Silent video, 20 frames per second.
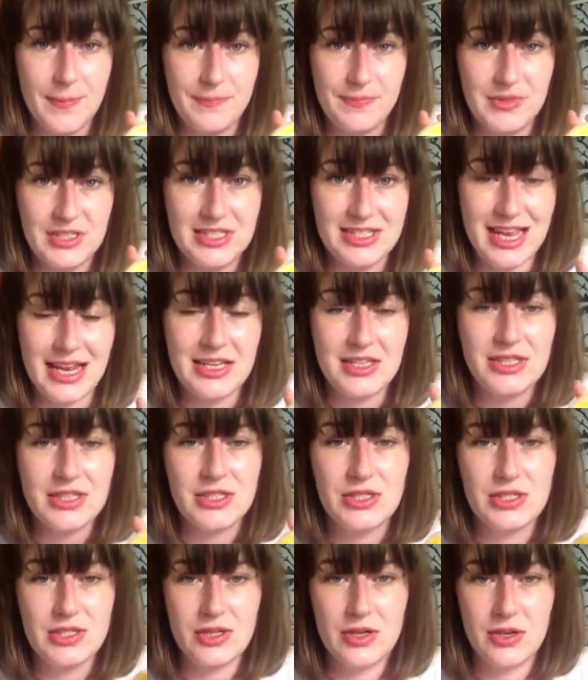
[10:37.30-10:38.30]

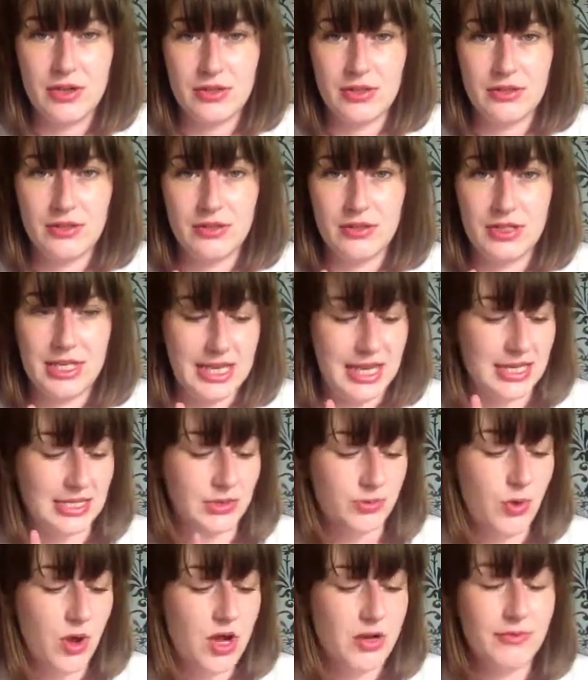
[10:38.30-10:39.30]
scents.
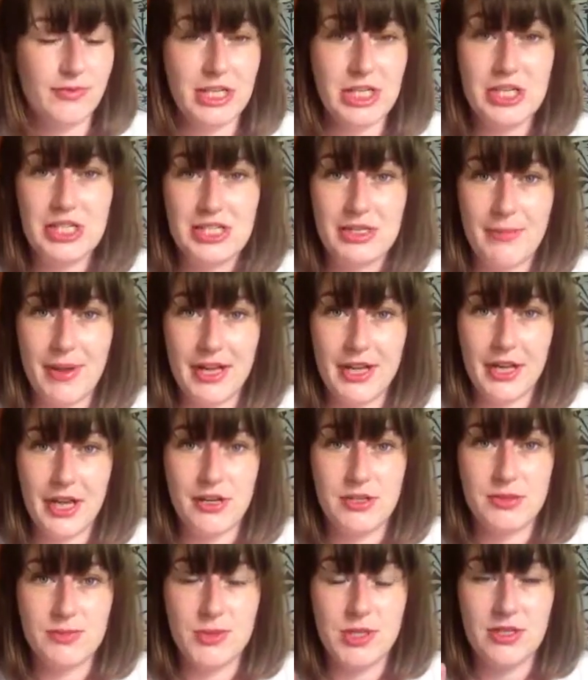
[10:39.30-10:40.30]
This one, which is the mango
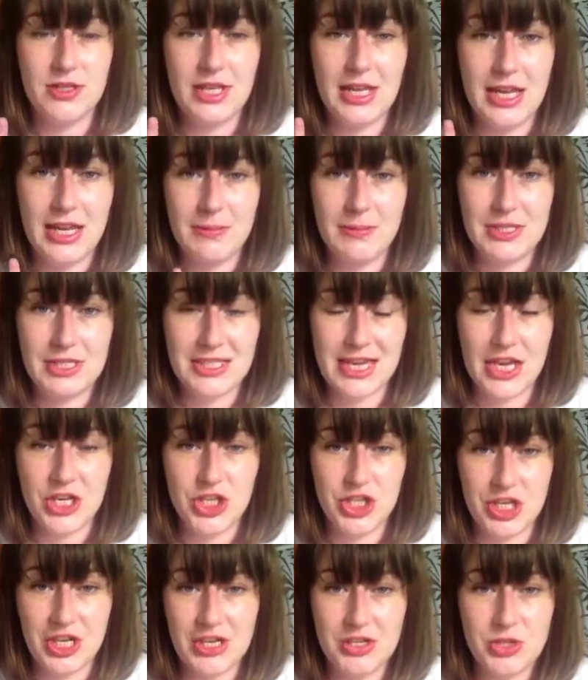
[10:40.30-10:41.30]
smoothie,
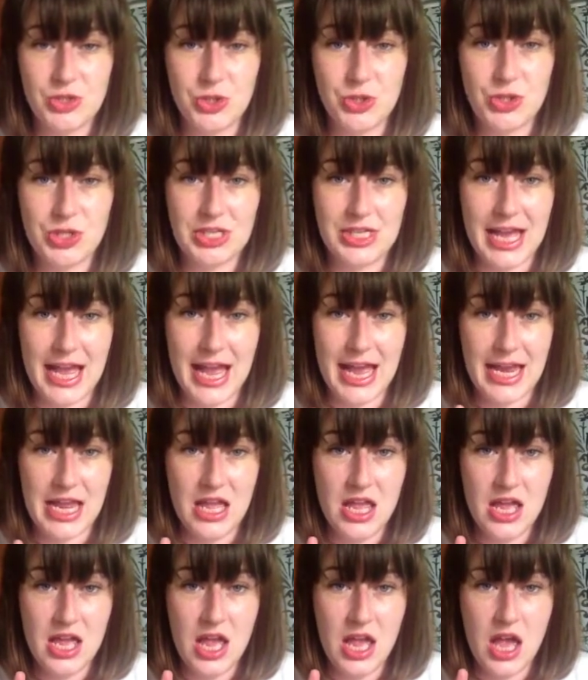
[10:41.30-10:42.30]
pistachio sundae,
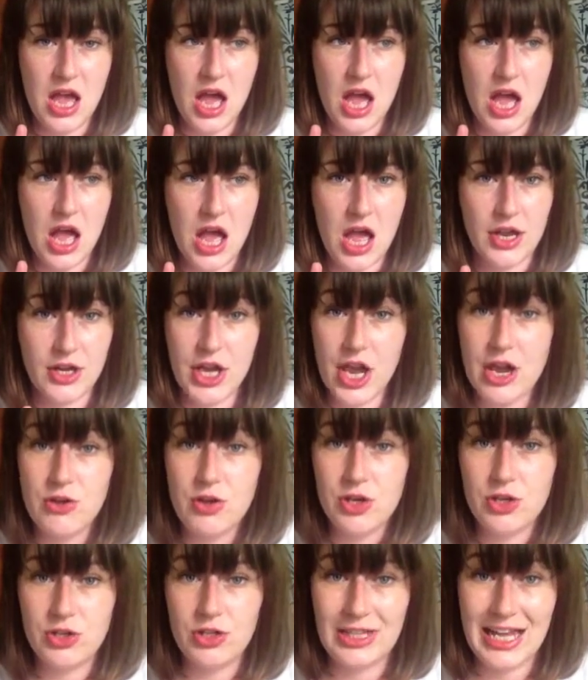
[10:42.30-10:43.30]

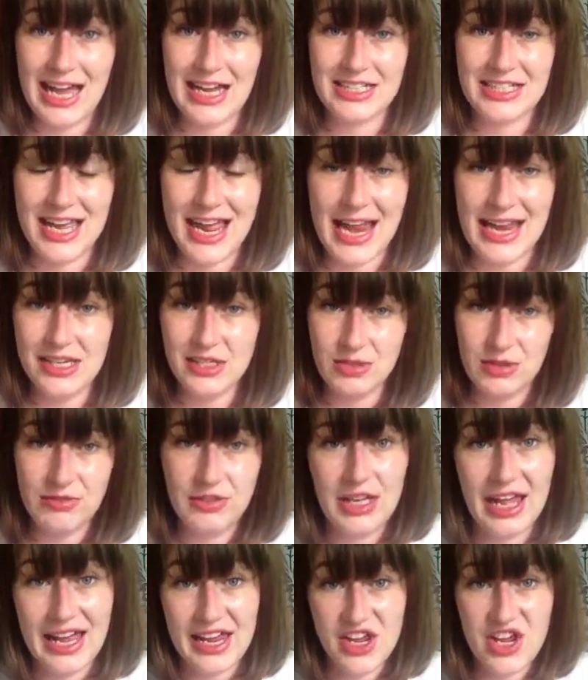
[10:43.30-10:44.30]
coconut latte, so if
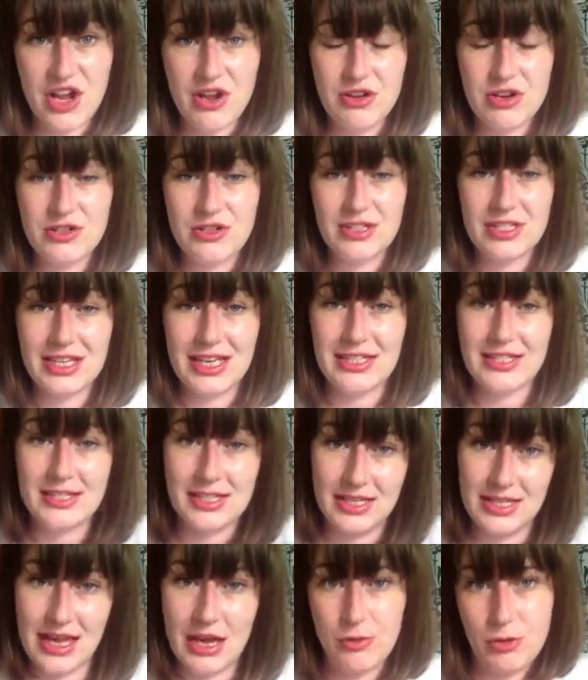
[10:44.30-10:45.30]
you like your coconut scents,
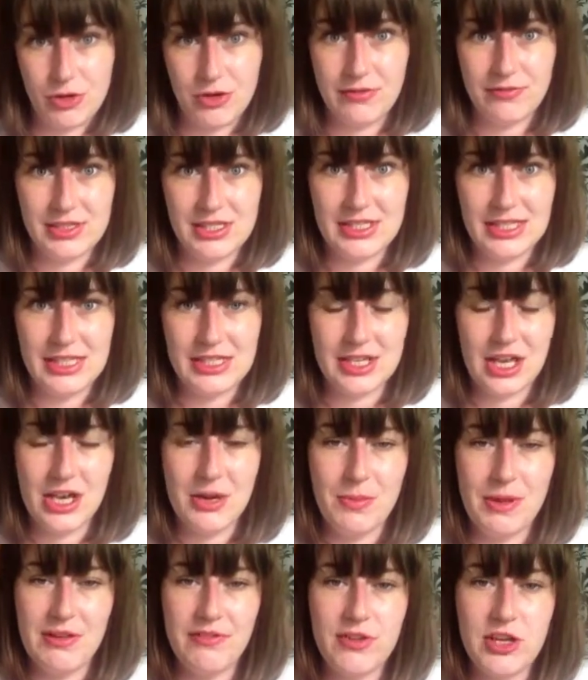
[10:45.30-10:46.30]
then that one obviously is going to
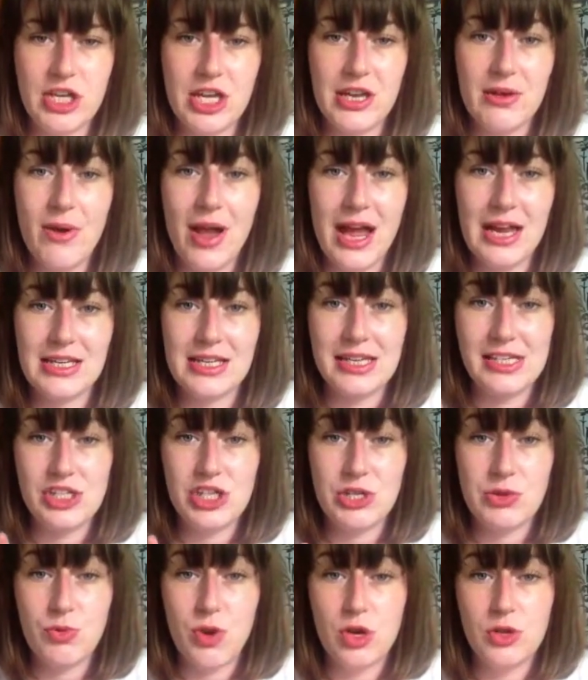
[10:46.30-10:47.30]
be for you. And they
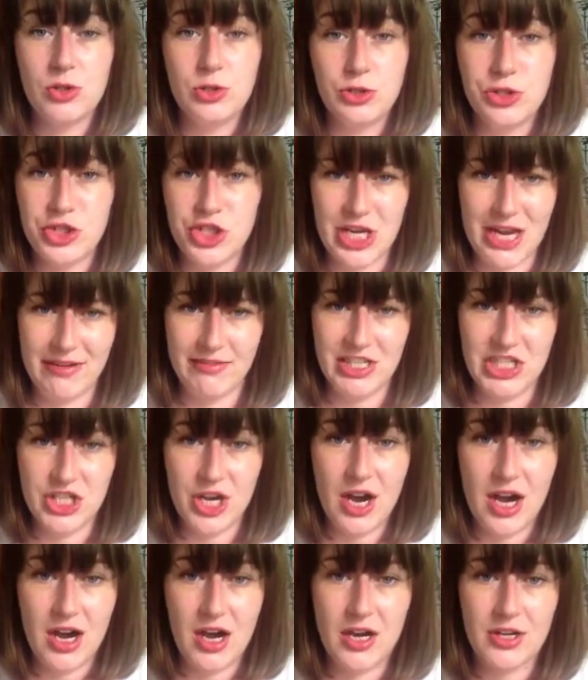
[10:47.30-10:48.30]
do one called cherry
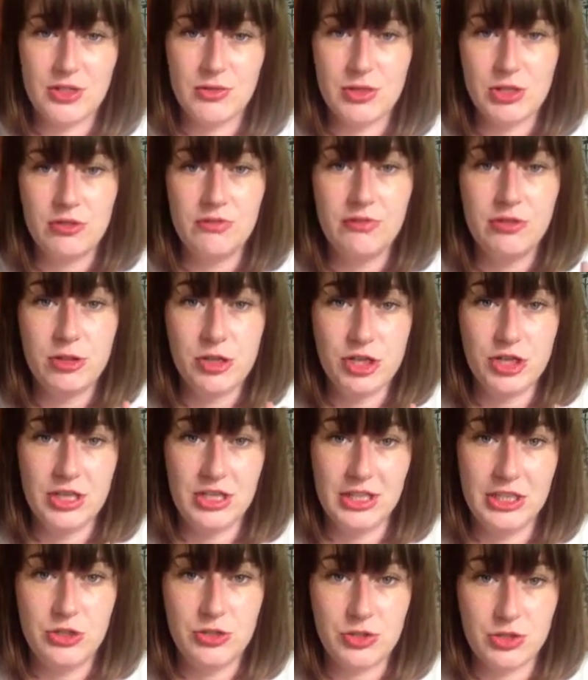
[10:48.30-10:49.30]
tart, which
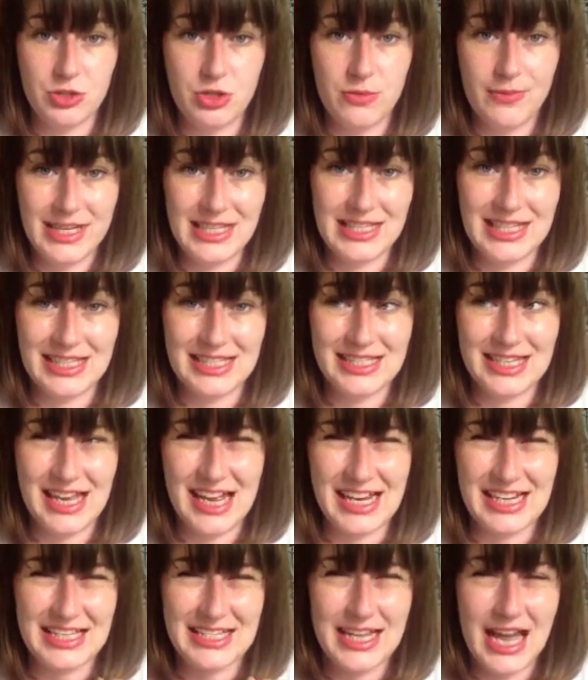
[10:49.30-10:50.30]
unfortunately doesn't come in this
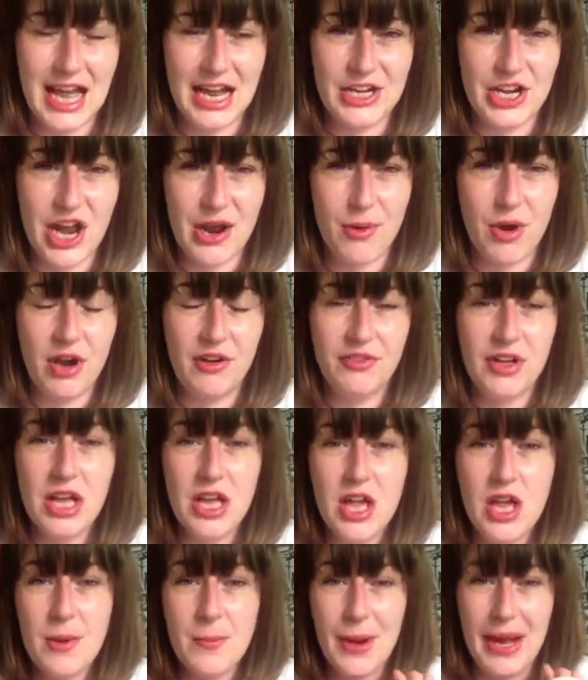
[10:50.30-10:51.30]
size that I know of,
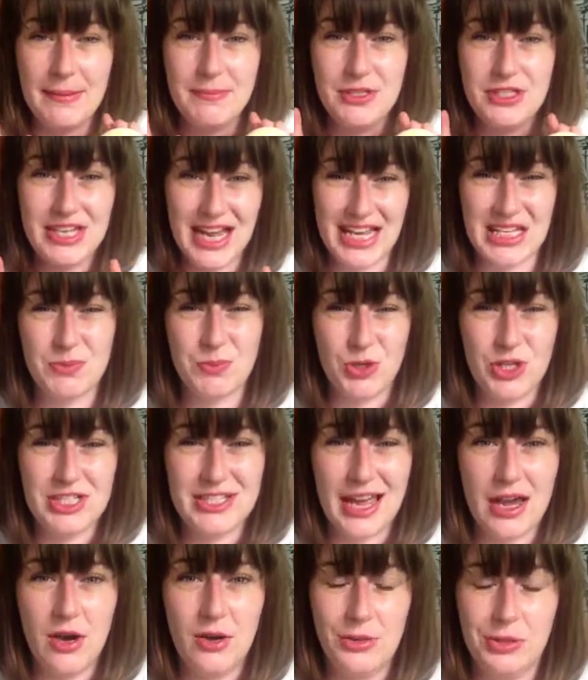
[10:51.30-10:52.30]
but I'm desperate to
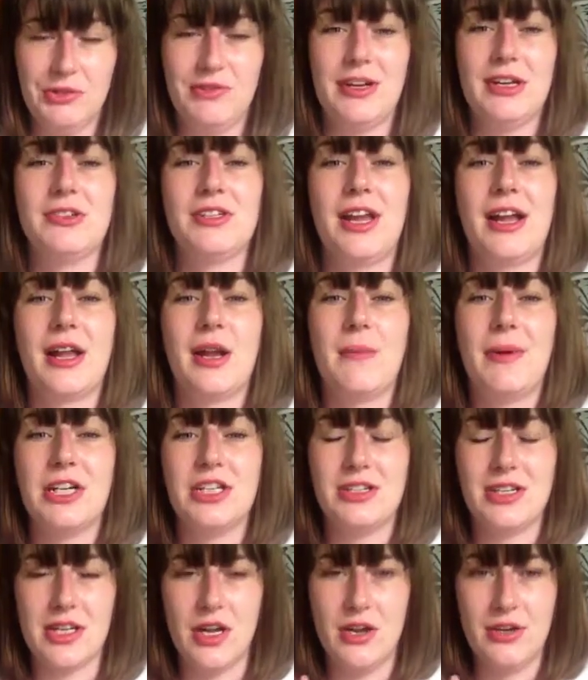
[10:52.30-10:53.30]
get hold of it because I can
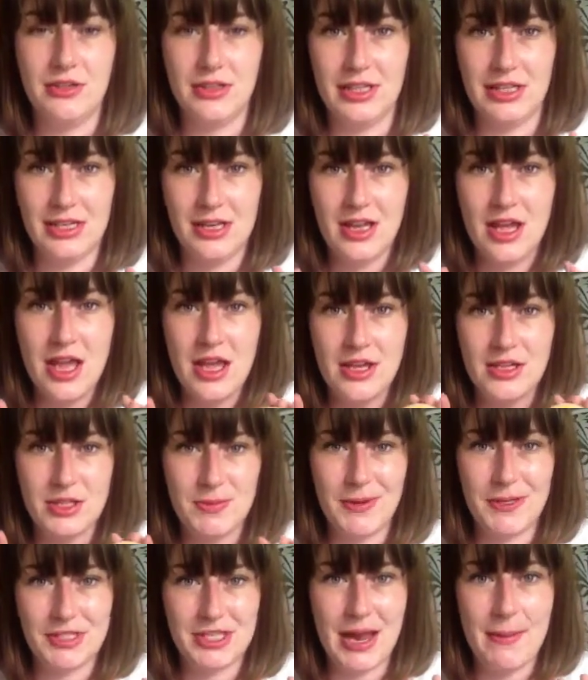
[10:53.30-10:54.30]
imagine it only
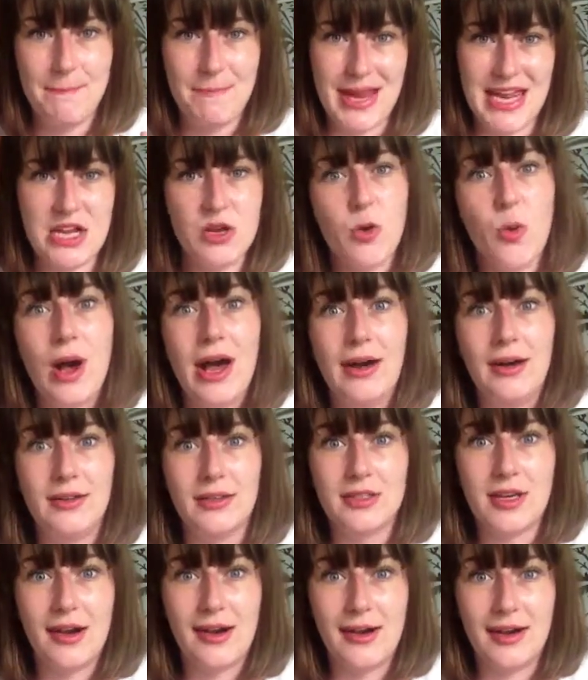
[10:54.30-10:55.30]
smells like Bakewell
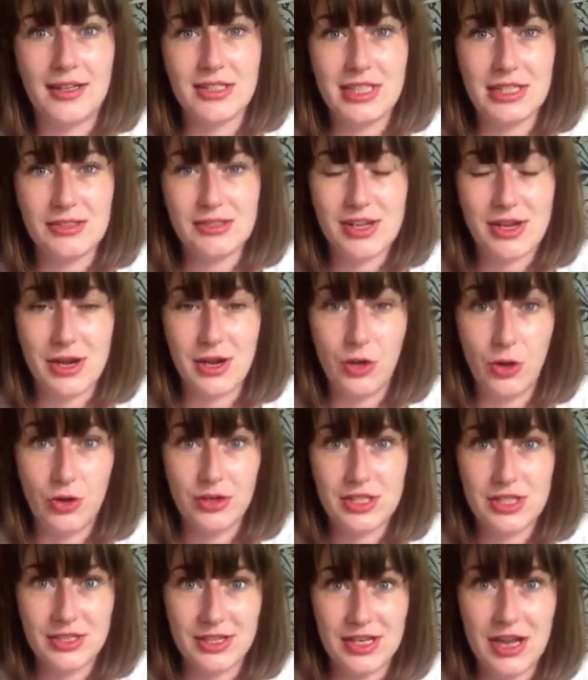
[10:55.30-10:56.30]
tart. It was going to
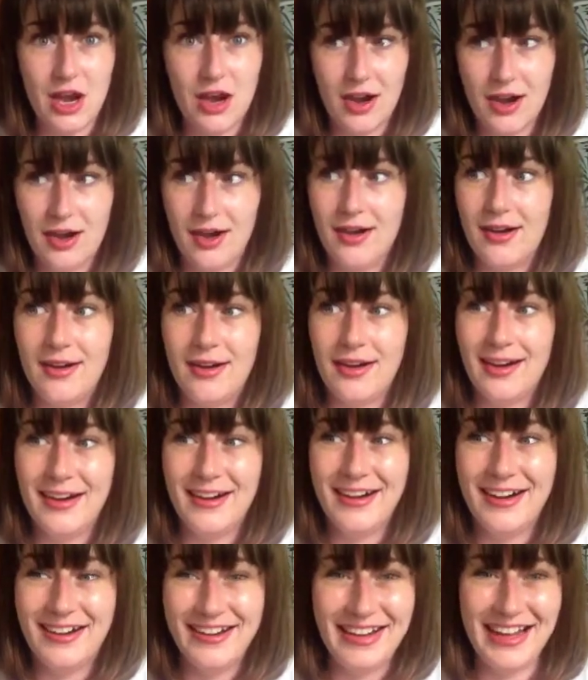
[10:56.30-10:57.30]
look,
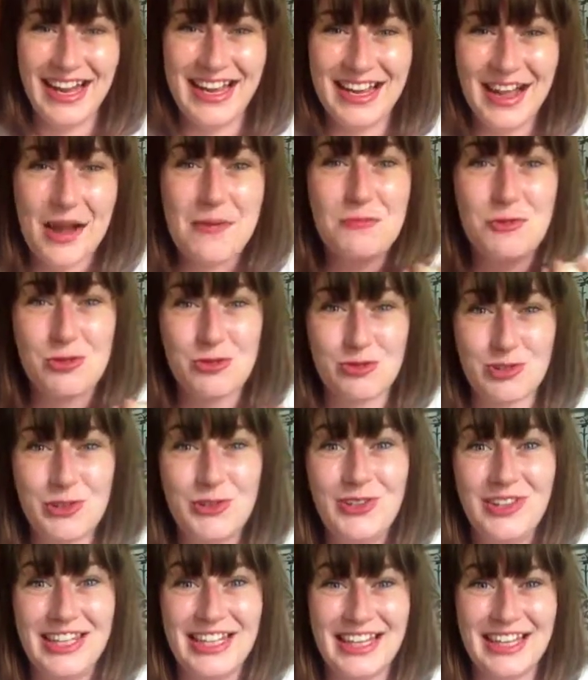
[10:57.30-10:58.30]
oh, like I'm
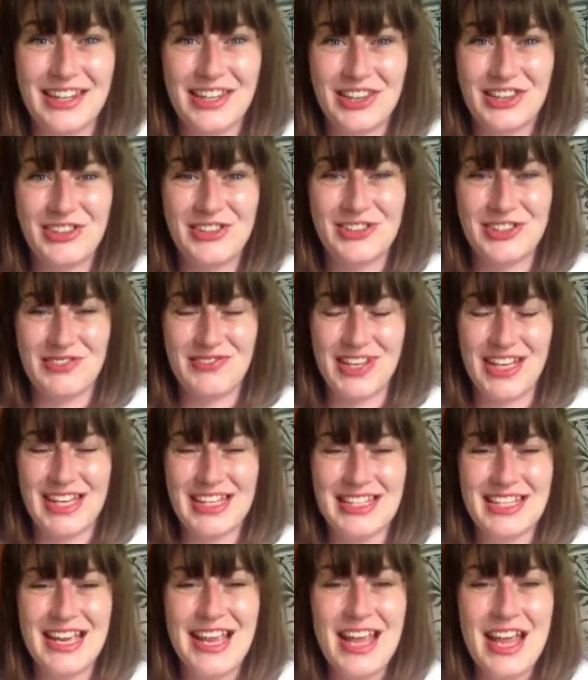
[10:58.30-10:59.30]
drooling at the thought of
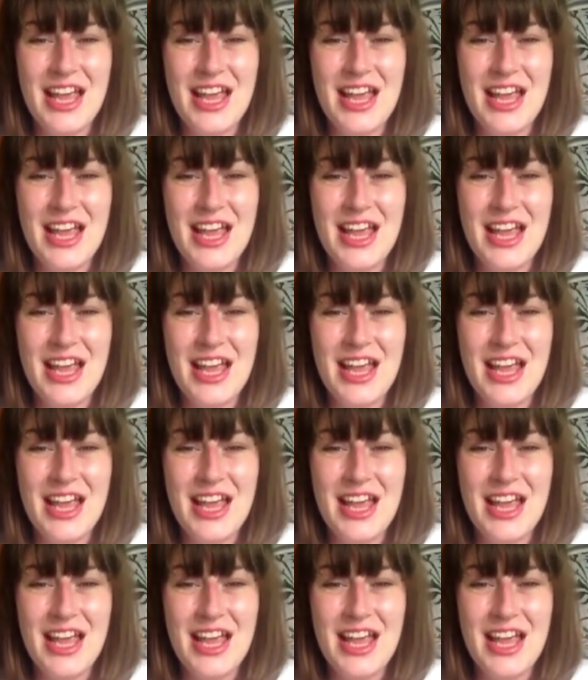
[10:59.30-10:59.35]
it.